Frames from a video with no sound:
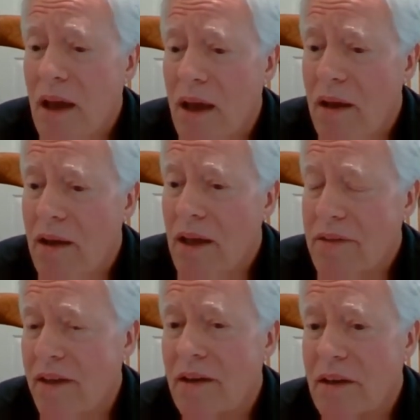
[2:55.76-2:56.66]

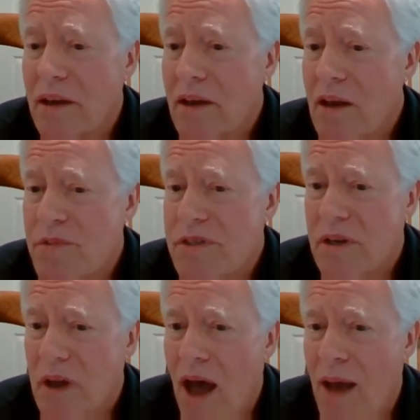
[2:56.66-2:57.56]
that comes
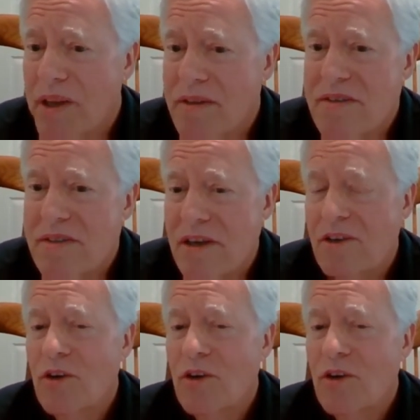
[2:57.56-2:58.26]
to Hopkins